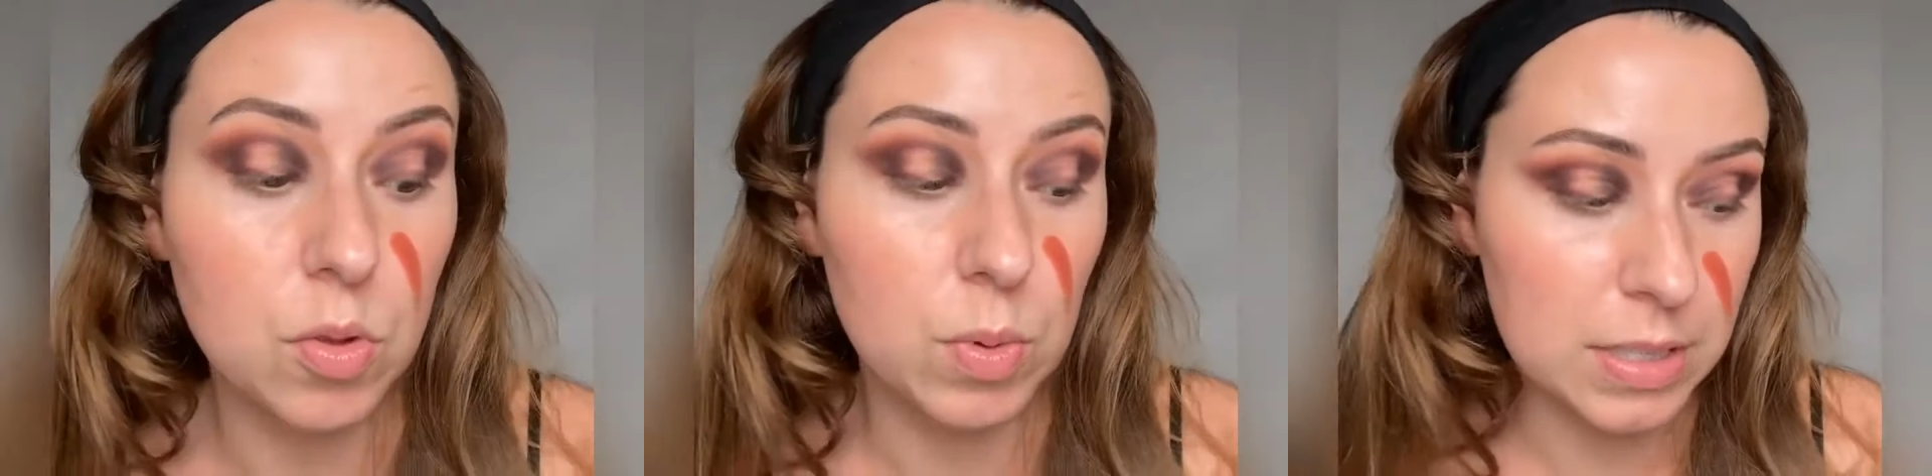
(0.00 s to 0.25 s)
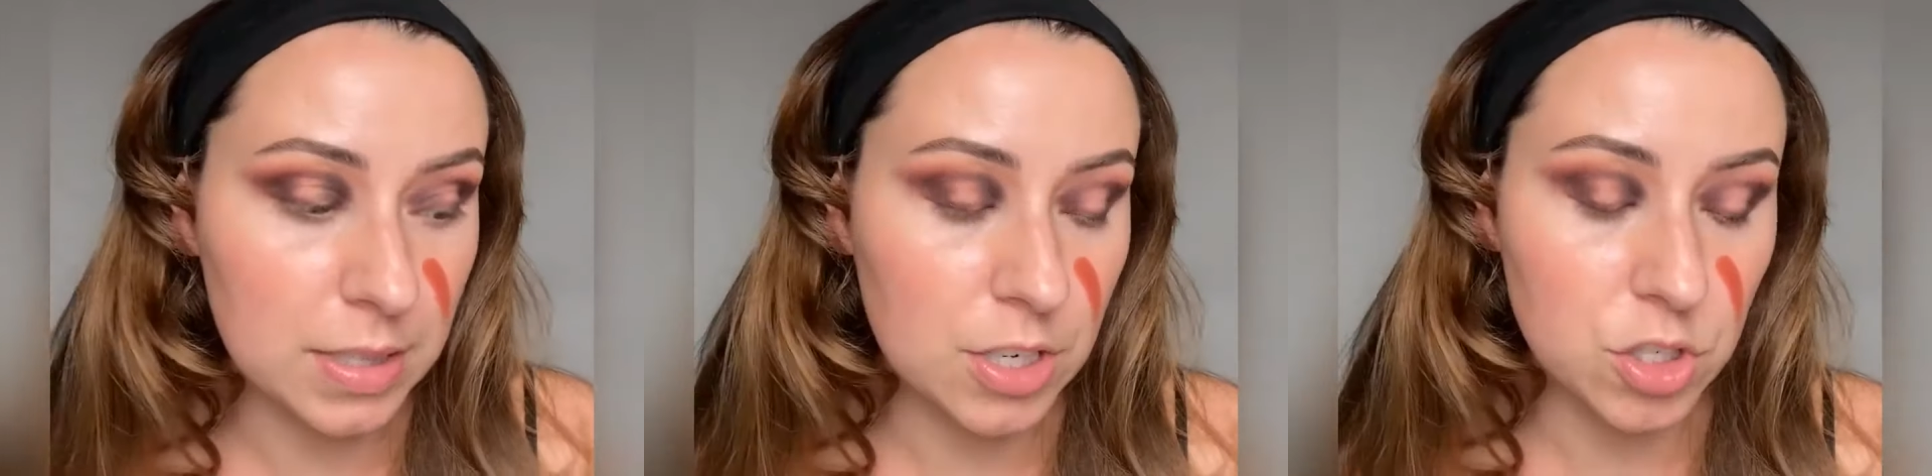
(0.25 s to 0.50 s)
the
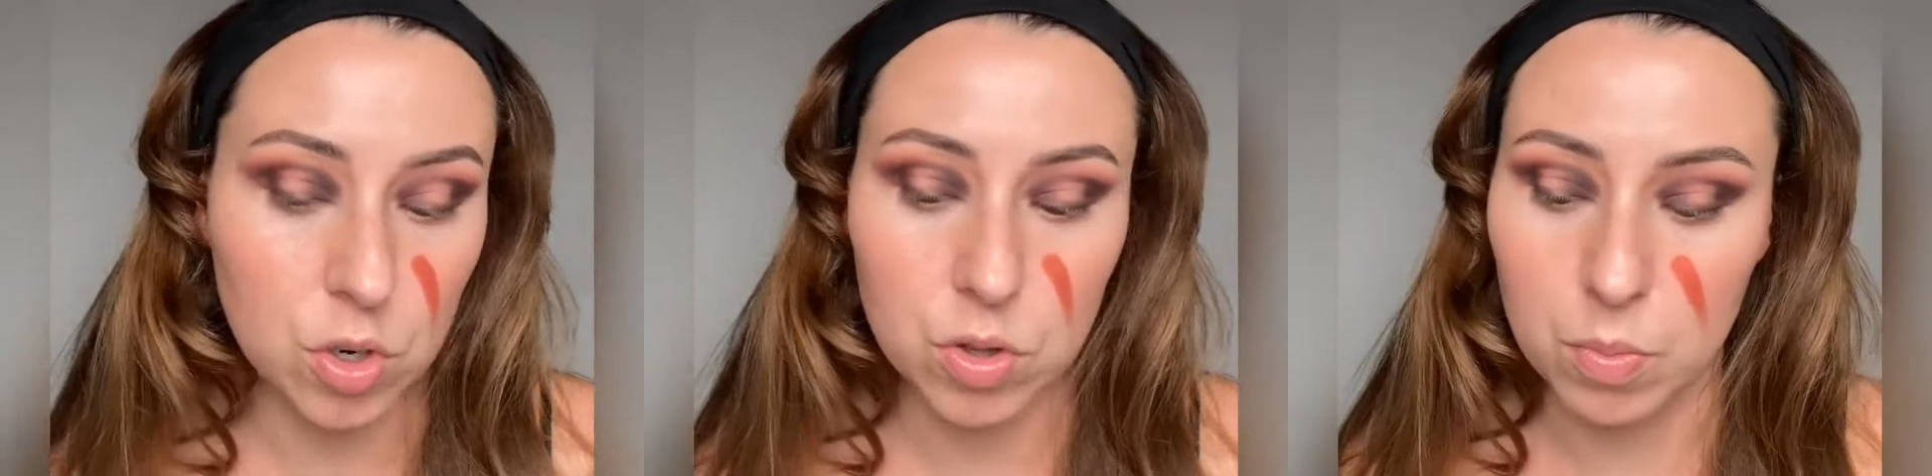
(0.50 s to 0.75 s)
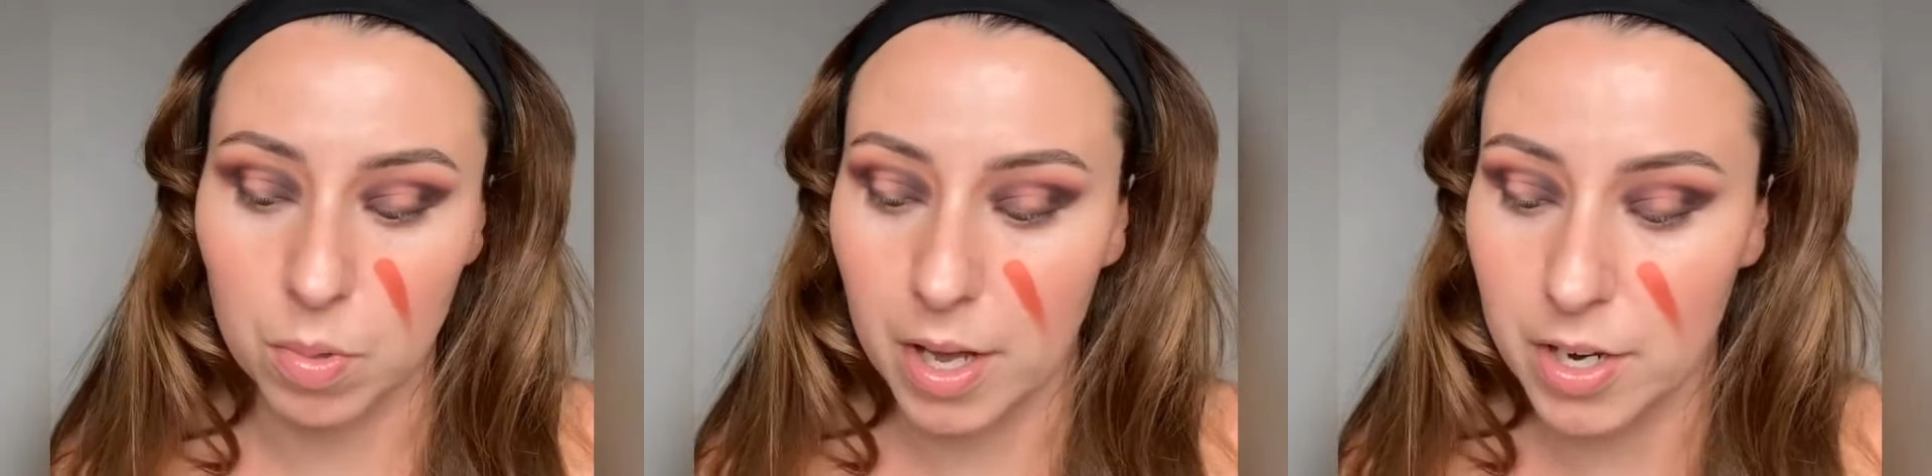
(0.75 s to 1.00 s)
reason I
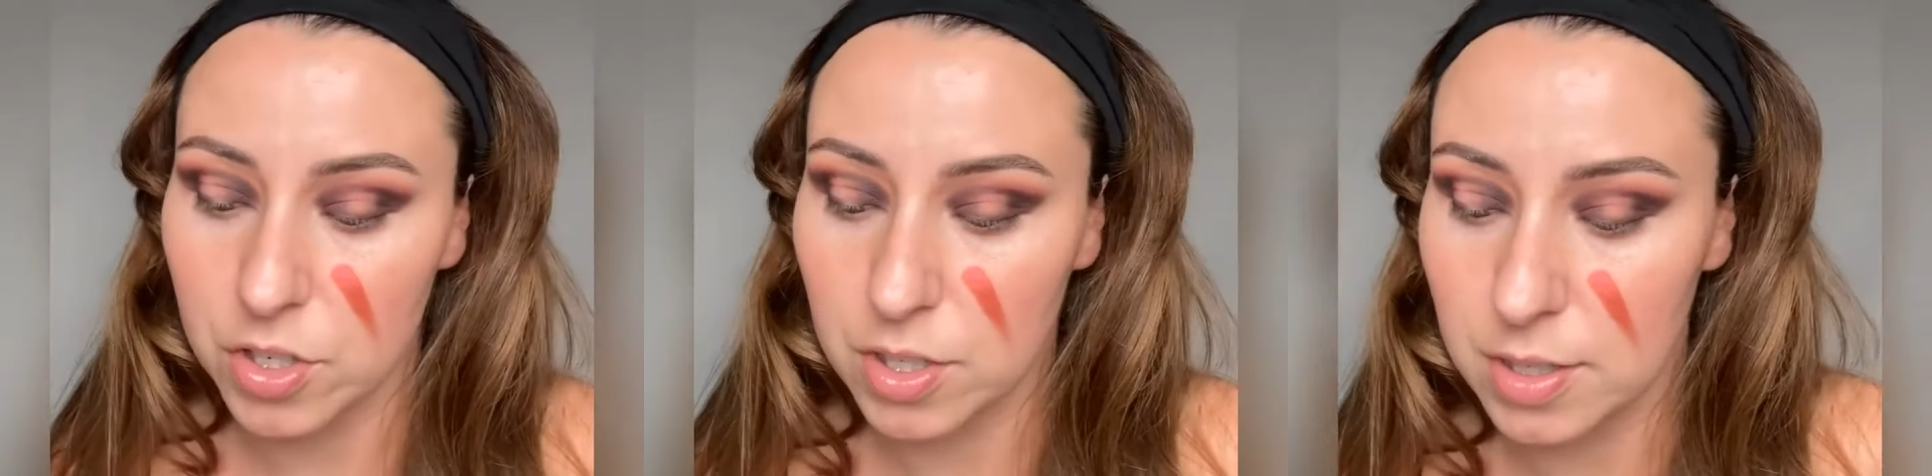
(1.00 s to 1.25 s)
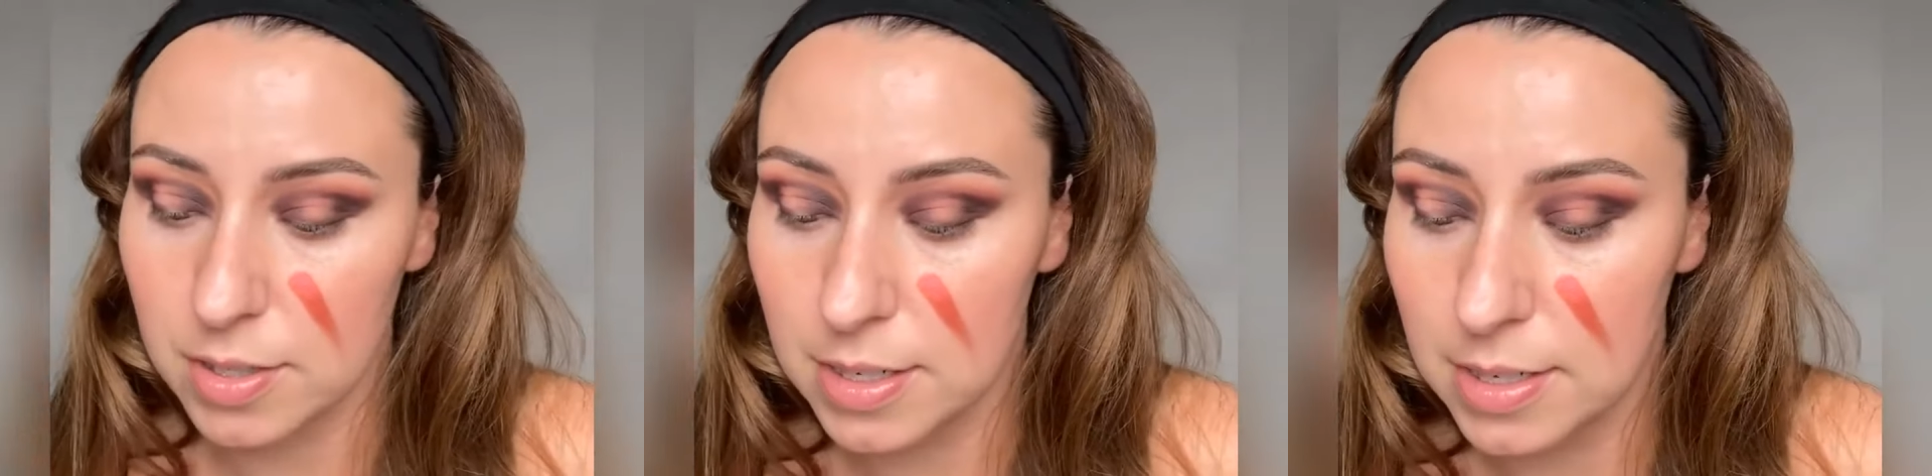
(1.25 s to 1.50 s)
showed the blush
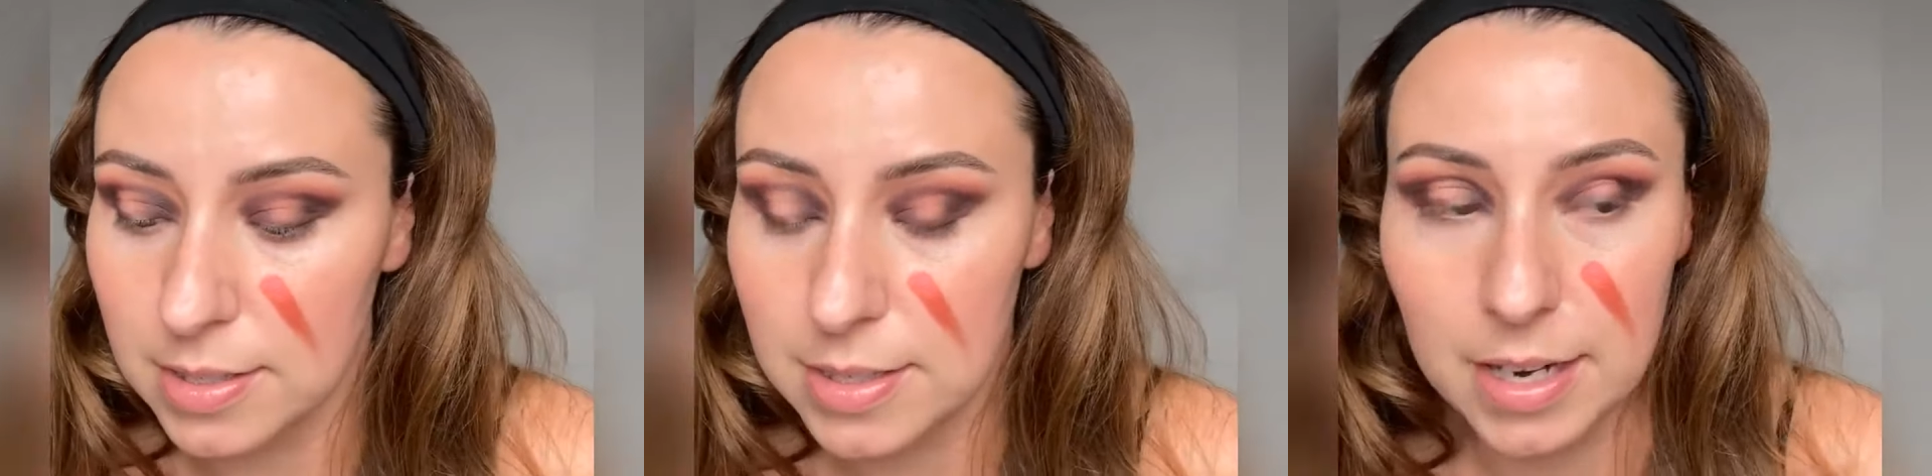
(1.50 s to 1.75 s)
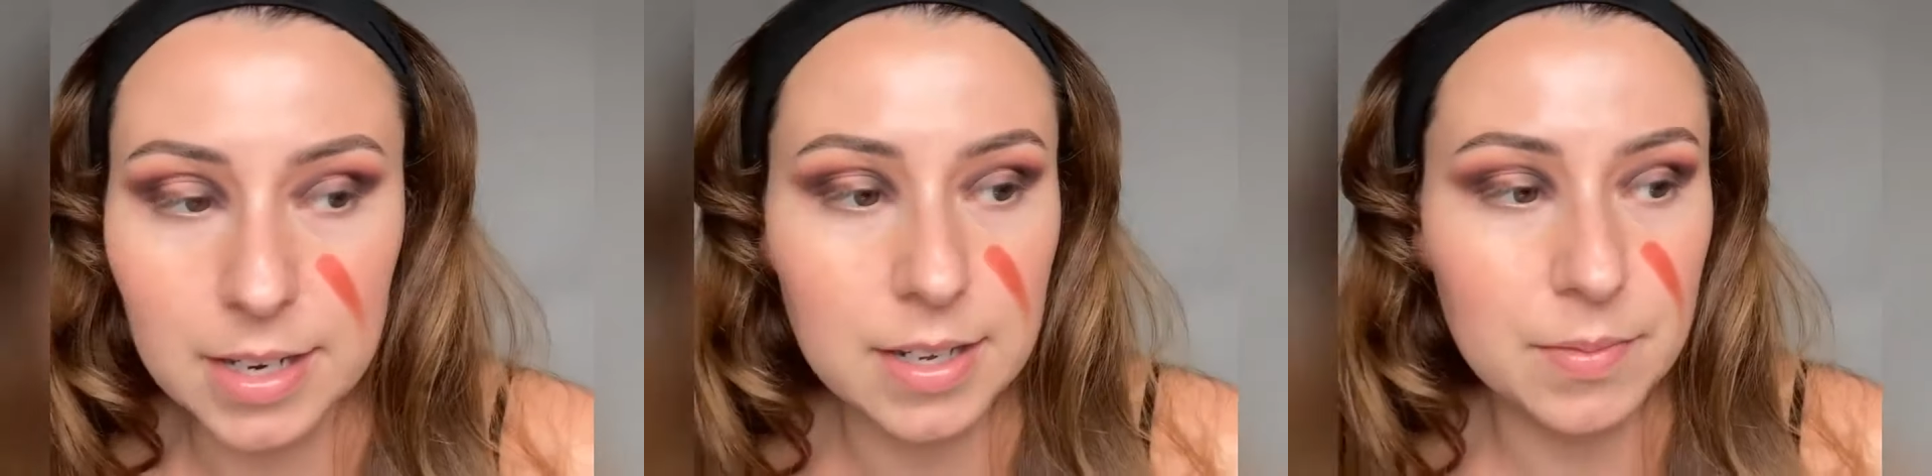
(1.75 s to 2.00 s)
is because in a
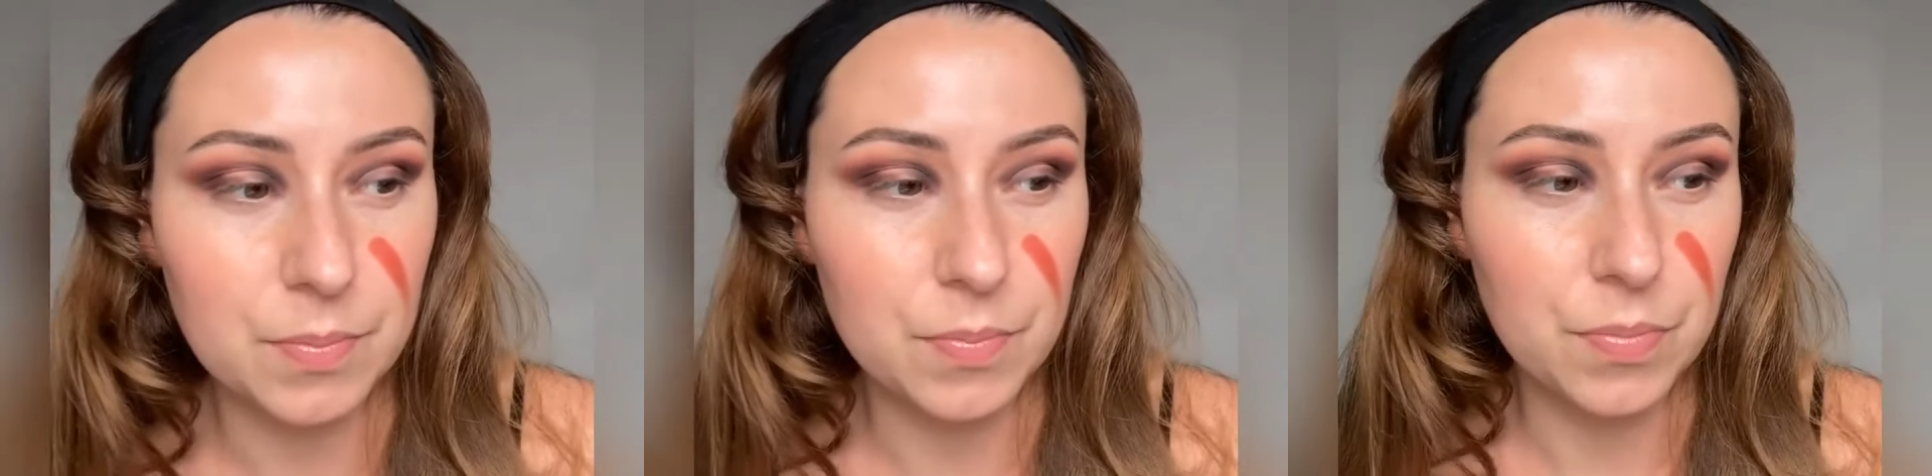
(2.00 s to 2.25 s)
second,